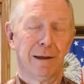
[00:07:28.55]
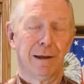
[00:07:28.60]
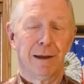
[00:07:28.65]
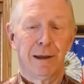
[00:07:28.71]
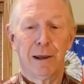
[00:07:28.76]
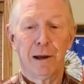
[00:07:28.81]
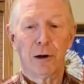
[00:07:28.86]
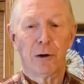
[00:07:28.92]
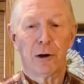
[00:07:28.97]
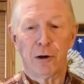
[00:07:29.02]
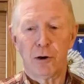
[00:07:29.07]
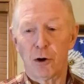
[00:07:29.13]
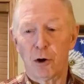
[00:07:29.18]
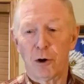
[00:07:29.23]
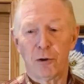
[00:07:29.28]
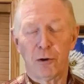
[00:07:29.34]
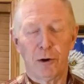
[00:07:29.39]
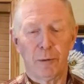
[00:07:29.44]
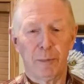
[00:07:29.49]
here in
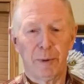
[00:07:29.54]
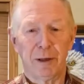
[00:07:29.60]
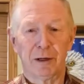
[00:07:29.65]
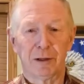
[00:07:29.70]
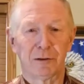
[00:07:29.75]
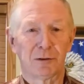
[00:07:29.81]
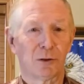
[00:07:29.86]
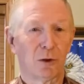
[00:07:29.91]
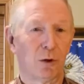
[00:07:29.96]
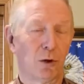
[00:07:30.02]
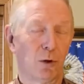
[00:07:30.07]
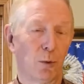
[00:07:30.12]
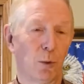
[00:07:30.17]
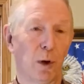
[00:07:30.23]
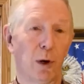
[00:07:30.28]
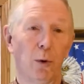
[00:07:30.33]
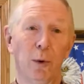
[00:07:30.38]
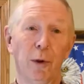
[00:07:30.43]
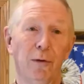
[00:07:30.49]
northern Minnesota
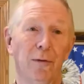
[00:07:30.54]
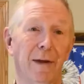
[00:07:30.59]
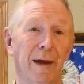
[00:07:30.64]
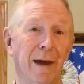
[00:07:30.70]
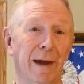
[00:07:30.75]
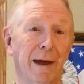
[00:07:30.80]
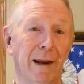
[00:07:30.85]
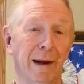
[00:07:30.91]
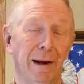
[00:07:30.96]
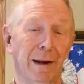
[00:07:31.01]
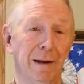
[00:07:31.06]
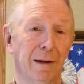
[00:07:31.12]
where we've had,